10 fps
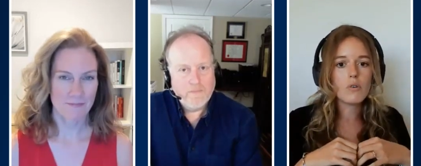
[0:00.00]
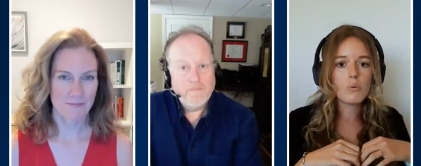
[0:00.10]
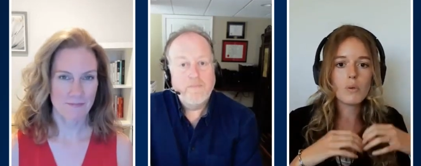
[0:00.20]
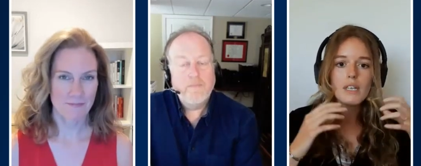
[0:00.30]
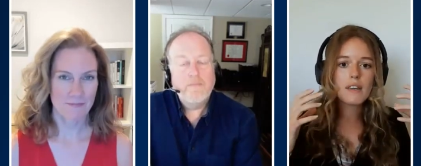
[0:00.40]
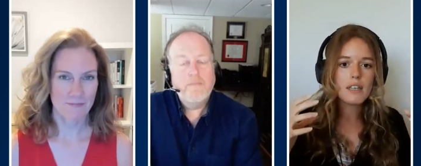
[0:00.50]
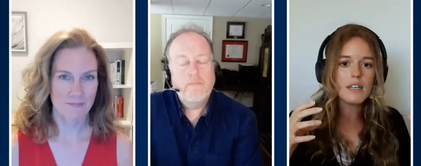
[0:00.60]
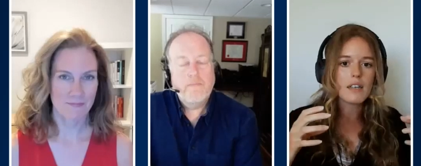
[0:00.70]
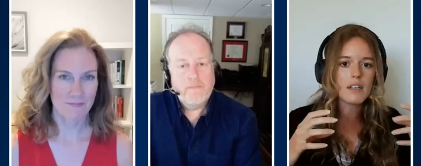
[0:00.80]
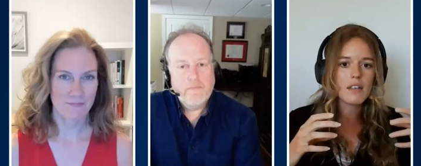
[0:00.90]
Speaker 1: to
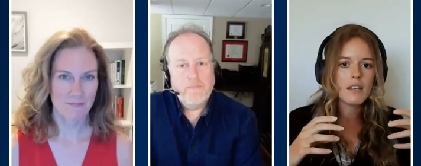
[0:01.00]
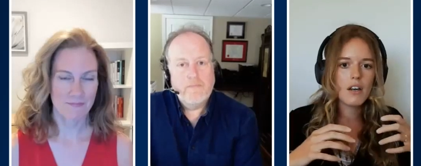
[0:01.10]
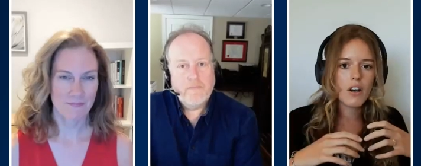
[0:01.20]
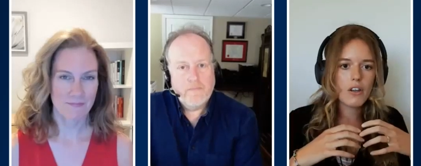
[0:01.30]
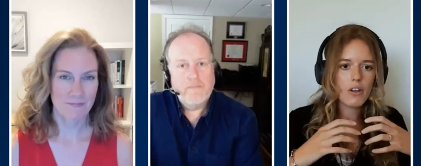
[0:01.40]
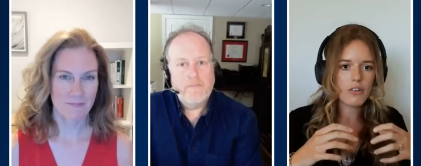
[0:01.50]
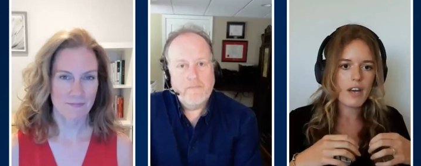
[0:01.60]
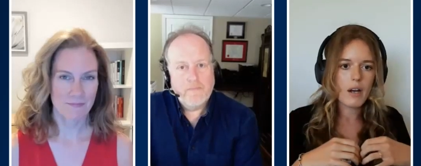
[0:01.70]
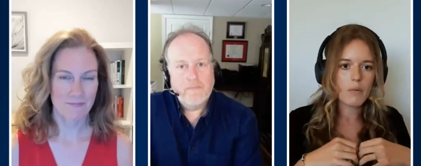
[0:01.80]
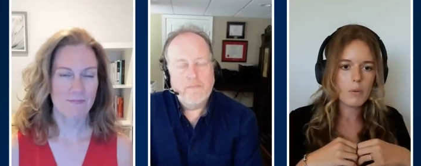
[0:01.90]
rethink a lot of
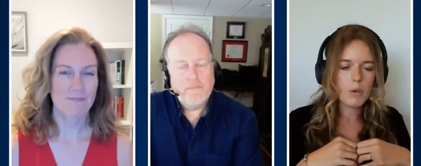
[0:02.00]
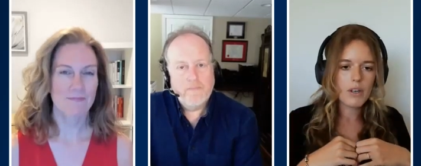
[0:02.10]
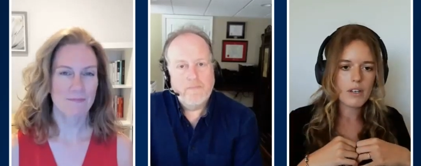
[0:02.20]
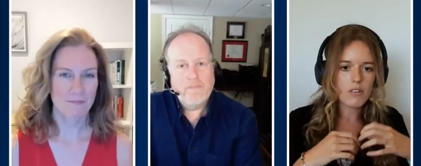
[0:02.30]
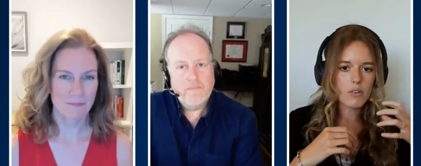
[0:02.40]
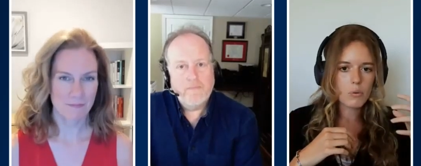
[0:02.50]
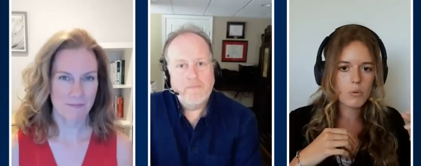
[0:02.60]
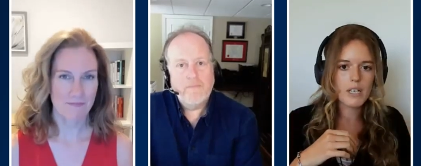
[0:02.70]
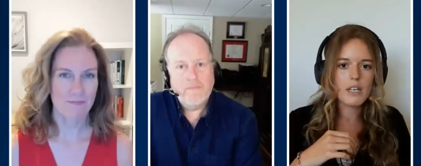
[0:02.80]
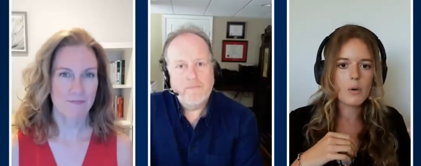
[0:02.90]
how we work and to
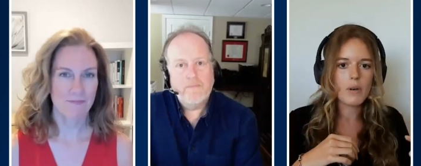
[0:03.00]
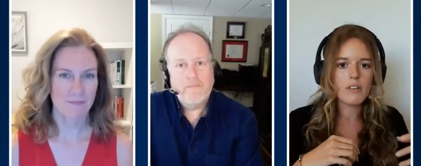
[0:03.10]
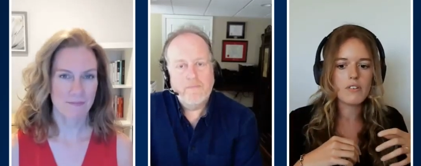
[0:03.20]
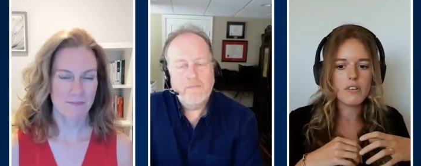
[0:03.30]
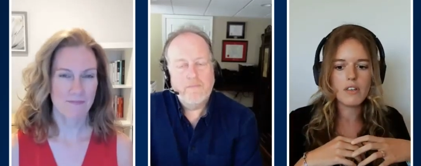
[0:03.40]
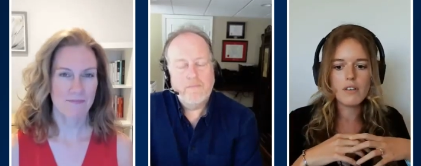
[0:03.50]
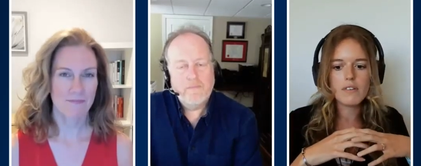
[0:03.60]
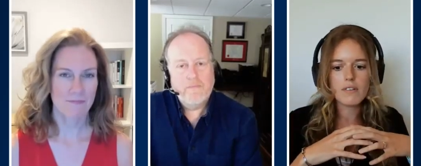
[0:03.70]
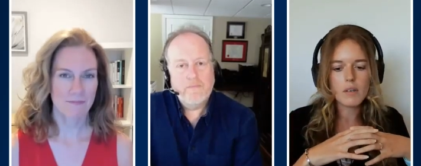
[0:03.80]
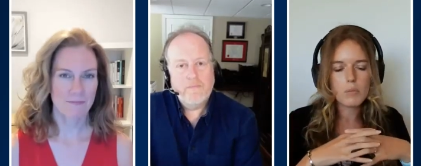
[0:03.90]
really question
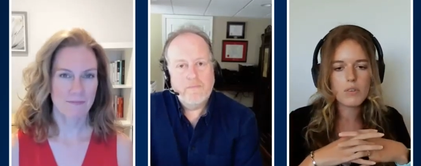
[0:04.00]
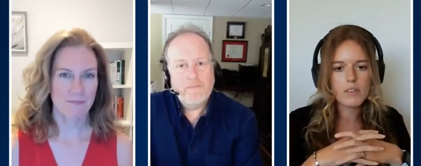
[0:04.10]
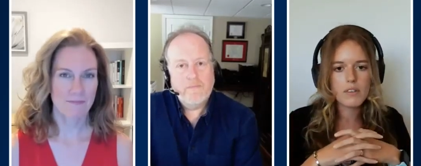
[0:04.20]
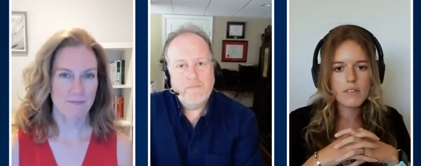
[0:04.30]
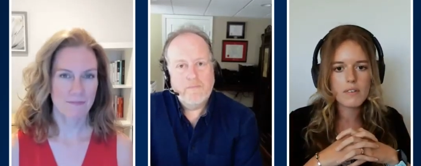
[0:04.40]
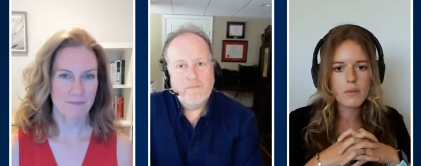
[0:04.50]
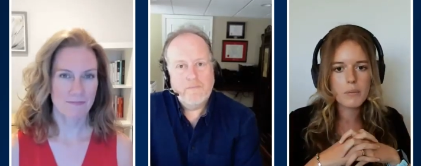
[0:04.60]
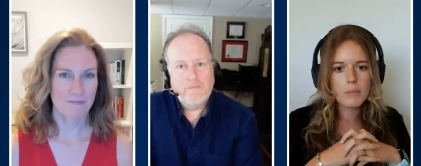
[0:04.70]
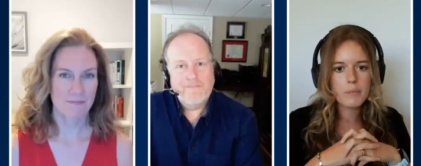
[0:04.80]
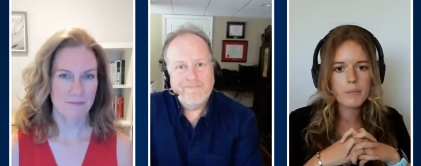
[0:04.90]
those assumptions.
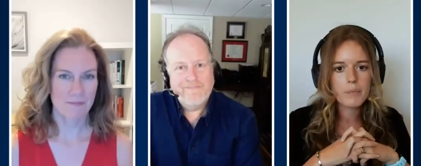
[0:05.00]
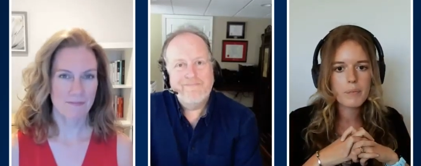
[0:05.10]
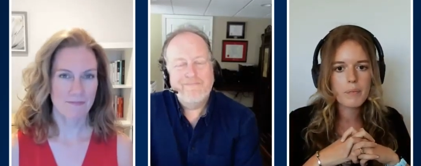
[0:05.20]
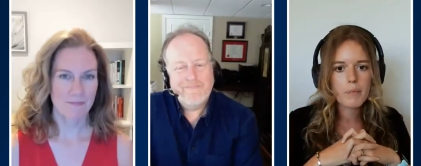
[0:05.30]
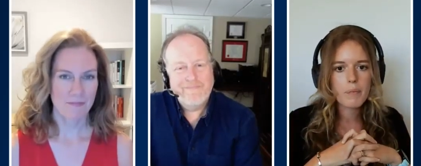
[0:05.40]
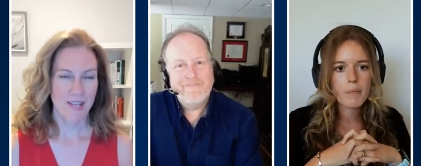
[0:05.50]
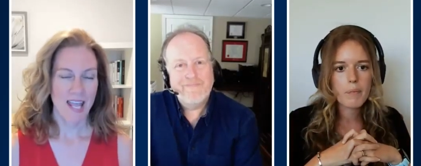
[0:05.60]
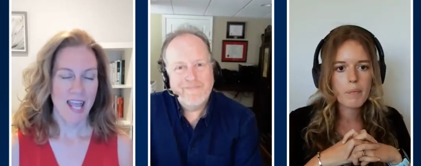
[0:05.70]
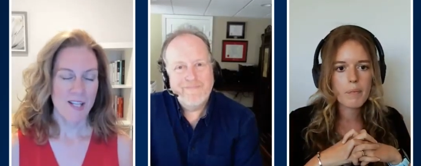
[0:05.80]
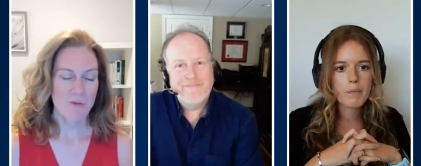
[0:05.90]

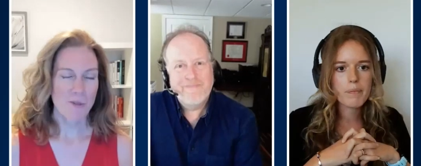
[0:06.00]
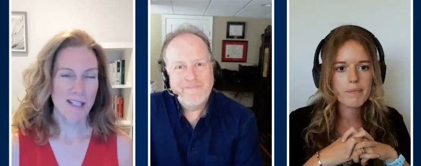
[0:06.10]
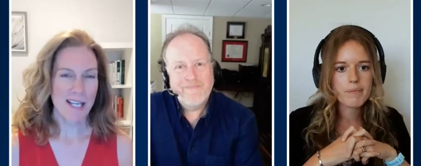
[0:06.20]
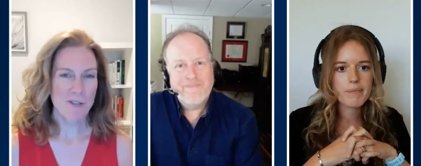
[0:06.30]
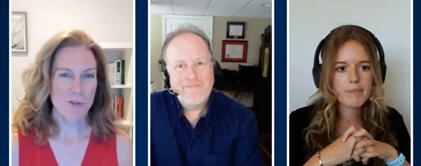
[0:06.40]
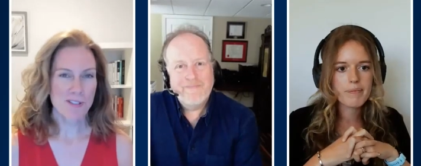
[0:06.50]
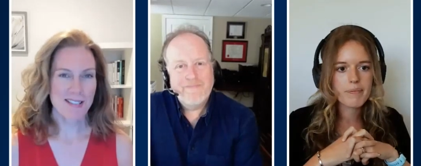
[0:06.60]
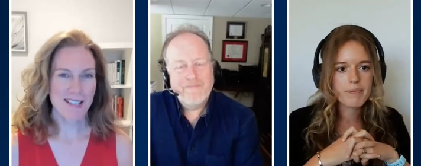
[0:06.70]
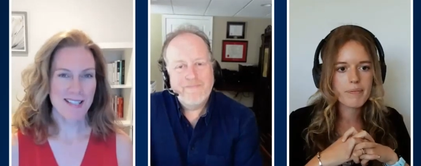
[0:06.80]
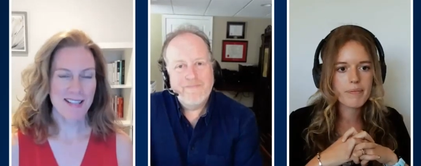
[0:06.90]
Speaker 2: It's really
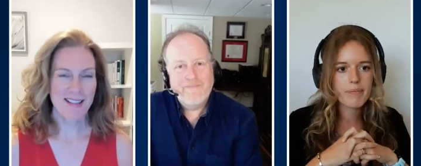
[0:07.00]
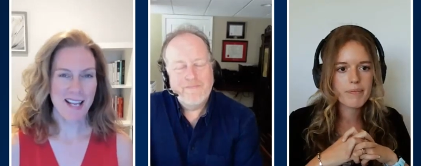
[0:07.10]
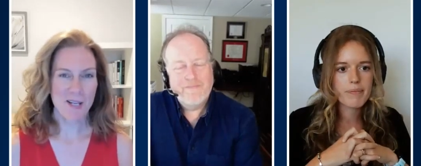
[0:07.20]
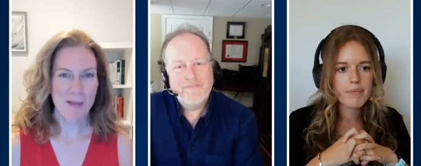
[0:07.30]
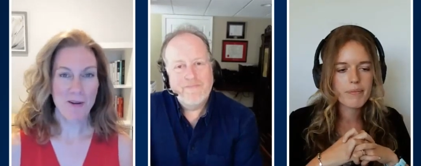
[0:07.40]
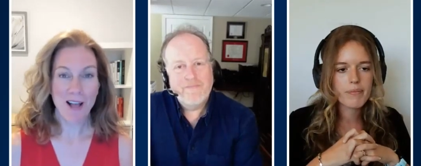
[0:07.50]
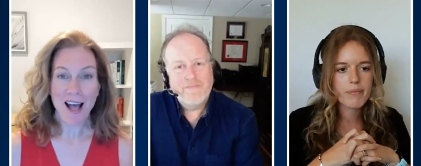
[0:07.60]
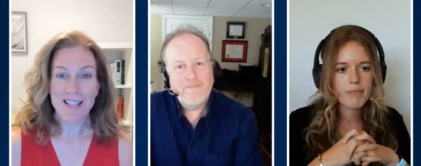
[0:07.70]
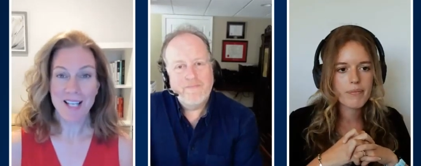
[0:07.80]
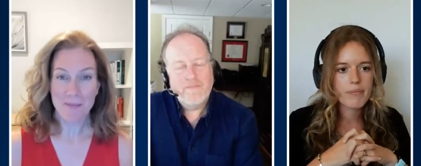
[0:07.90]
interesting to think about
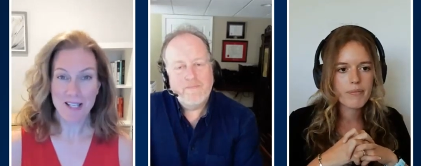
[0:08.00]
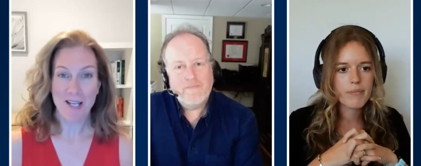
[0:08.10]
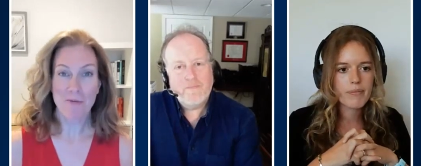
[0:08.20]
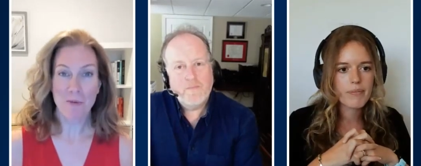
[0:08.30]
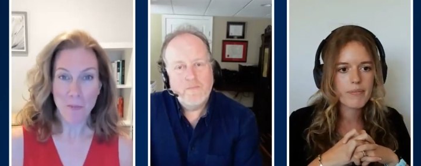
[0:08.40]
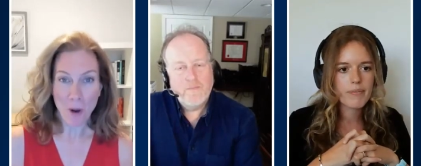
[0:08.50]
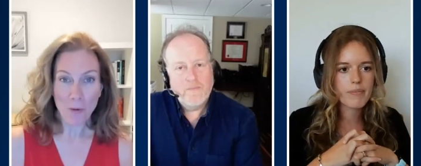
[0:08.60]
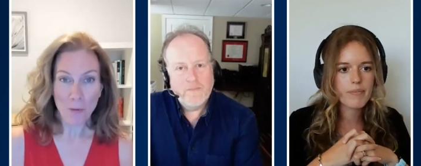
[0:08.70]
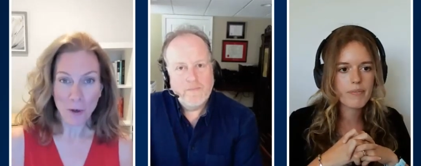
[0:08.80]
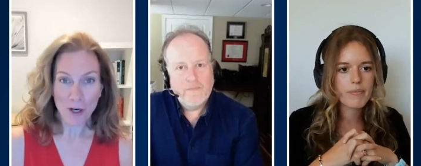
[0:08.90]
concepts like
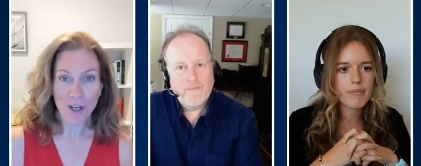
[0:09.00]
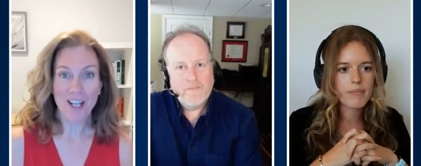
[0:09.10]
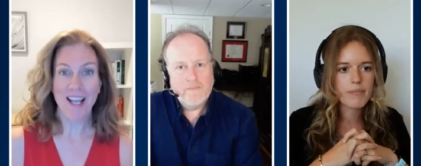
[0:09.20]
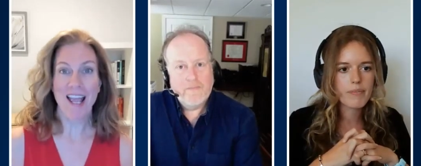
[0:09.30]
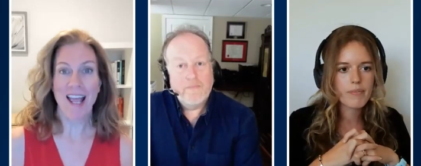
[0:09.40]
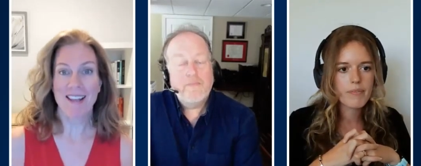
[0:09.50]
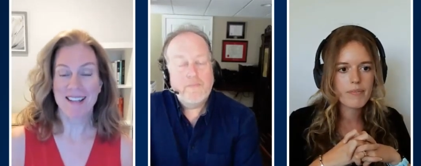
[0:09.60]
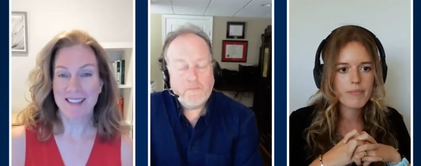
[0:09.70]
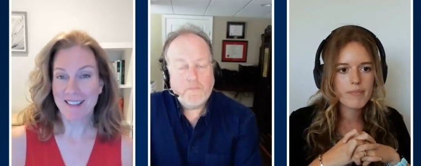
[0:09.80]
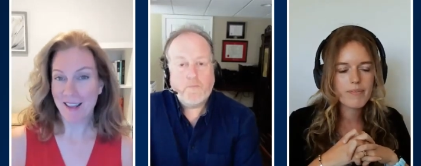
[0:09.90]
remote work
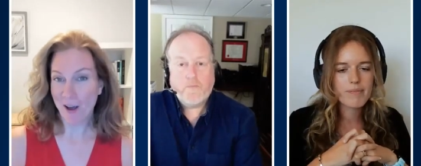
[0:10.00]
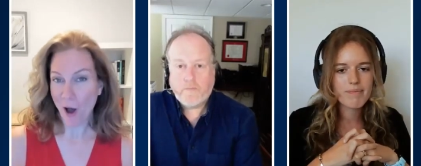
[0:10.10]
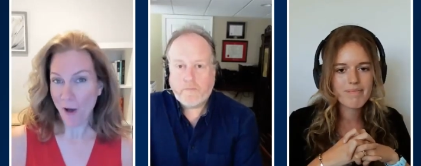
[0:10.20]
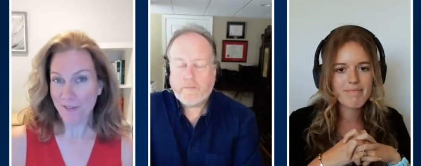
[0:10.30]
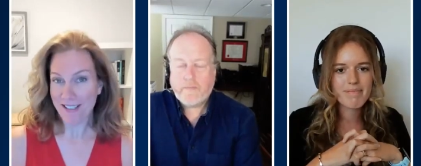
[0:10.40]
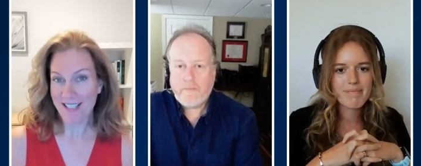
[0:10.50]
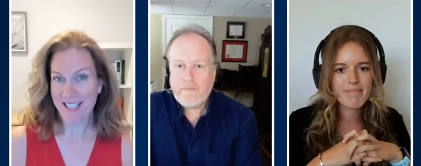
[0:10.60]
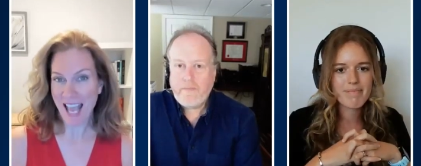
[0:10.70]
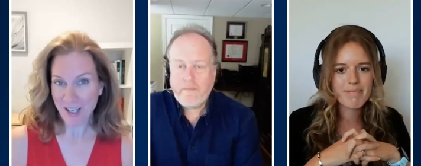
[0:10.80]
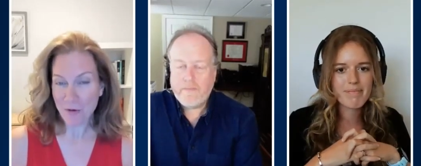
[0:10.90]
and the office as
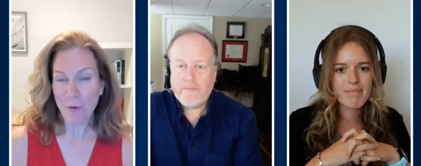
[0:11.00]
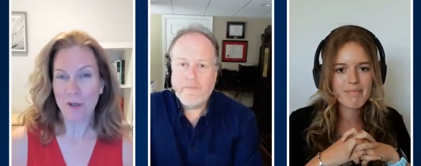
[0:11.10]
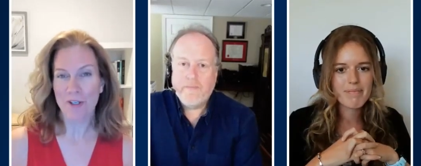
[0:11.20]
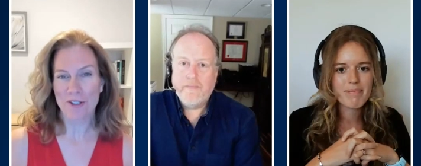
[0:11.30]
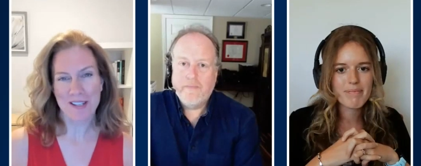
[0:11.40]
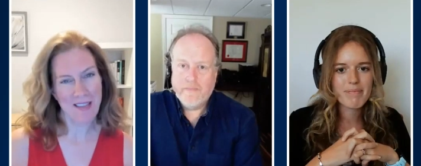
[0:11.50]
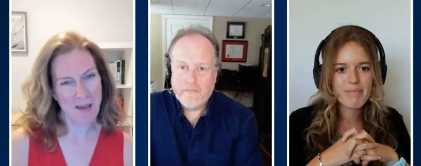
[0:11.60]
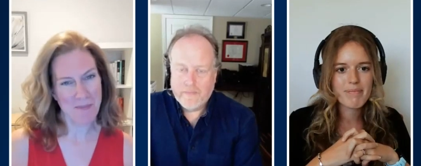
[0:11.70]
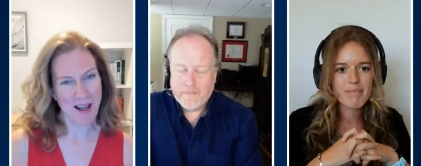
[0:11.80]
headquarters and that